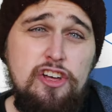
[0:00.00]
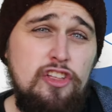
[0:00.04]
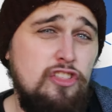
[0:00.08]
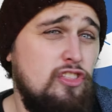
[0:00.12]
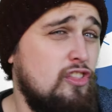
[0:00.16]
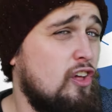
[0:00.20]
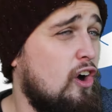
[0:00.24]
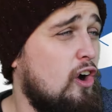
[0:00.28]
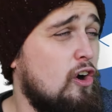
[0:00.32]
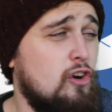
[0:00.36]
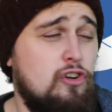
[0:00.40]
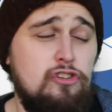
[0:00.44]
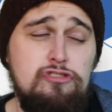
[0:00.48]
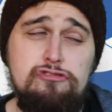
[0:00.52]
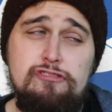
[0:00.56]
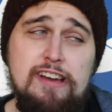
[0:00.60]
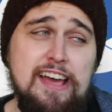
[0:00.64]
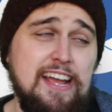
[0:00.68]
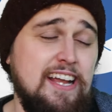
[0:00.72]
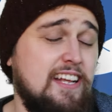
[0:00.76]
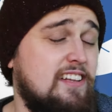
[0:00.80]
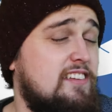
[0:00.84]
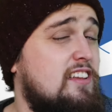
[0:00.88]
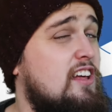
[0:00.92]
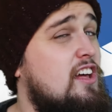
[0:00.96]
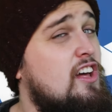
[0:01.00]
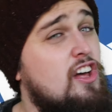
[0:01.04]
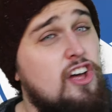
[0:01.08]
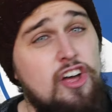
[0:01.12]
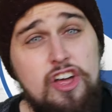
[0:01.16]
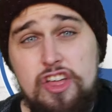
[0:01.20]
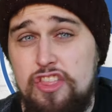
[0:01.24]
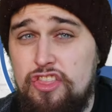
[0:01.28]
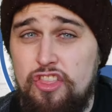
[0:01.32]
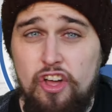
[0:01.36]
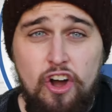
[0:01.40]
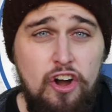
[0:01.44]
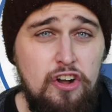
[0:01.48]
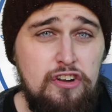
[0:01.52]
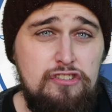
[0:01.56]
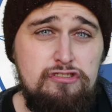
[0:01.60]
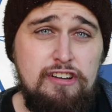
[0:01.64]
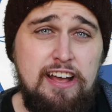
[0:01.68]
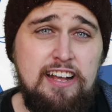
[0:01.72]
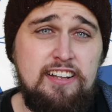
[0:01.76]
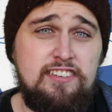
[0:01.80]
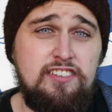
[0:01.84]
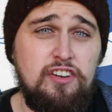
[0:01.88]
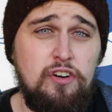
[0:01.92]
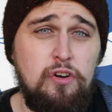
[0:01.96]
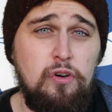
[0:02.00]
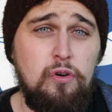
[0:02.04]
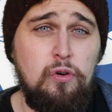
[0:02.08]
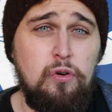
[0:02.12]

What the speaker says: Not great. Not great at